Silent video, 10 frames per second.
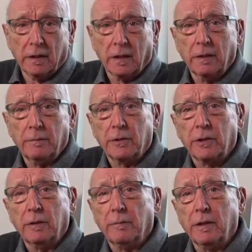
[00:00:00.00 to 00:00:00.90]
came to
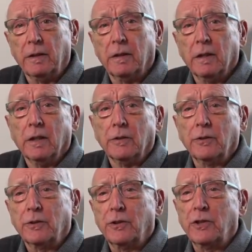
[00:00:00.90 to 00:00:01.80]
see me
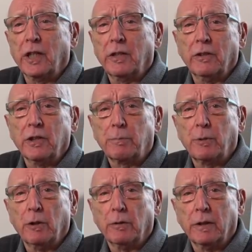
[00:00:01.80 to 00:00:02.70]
just to check on his
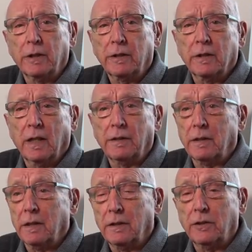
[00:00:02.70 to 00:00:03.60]
progress, and he
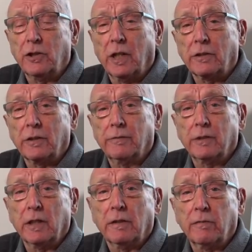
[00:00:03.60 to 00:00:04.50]
did, to check see if
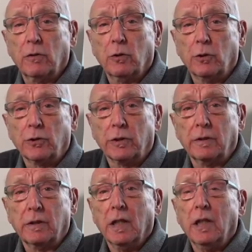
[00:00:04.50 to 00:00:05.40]
there's any flaws
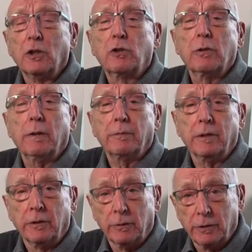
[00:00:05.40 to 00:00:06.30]
had crept
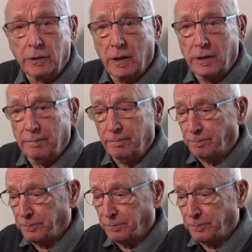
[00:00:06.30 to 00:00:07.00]
into his game.